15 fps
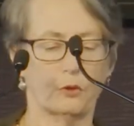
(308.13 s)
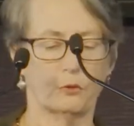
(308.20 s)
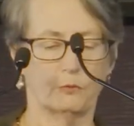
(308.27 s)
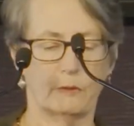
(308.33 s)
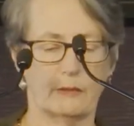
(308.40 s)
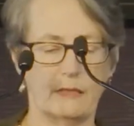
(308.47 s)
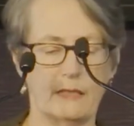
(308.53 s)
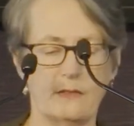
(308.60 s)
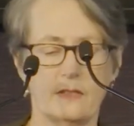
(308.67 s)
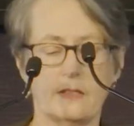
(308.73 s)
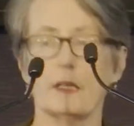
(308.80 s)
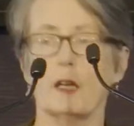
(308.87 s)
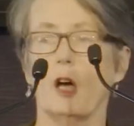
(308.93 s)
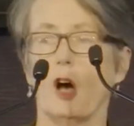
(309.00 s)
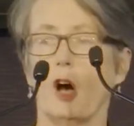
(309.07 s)

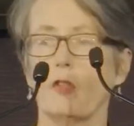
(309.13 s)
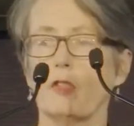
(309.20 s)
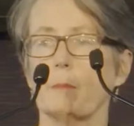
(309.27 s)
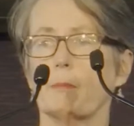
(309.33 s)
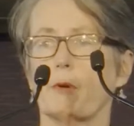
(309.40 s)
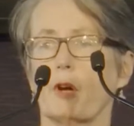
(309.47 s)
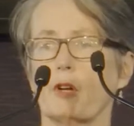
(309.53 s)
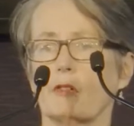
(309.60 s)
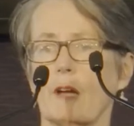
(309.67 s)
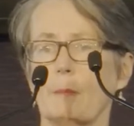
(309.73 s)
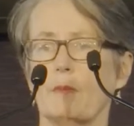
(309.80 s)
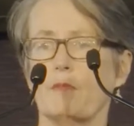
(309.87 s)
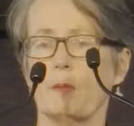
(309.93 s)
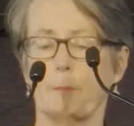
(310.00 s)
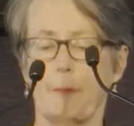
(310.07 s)
wreaths on the
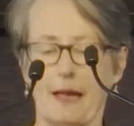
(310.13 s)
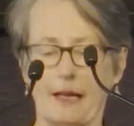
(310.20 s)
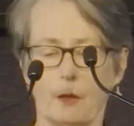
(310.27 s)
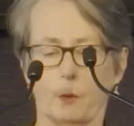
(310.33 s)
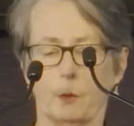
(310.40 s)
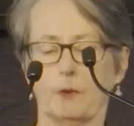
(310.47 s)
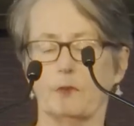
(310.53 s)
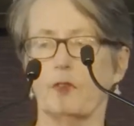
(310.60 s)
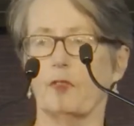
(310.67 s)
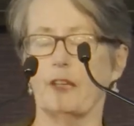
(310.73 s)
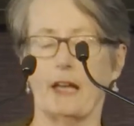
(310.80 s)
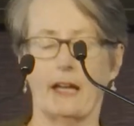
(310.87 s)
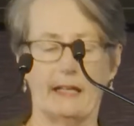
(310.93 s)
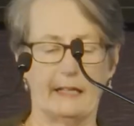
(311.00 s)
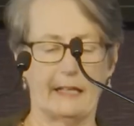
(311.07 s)
program of the banquet that
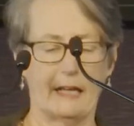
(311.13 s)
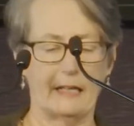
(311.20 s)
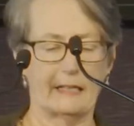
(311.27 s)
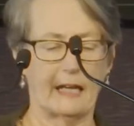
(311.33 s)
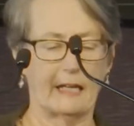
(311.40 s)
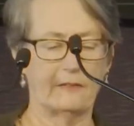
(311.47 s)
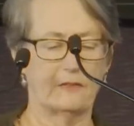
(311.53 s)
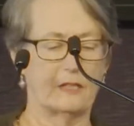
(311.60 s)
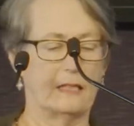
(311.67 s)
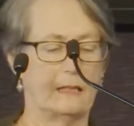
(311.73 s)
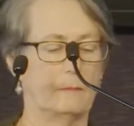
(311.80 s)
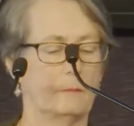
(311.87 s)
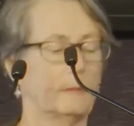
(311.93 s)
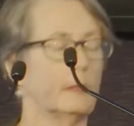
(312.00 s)
the ANA gave to him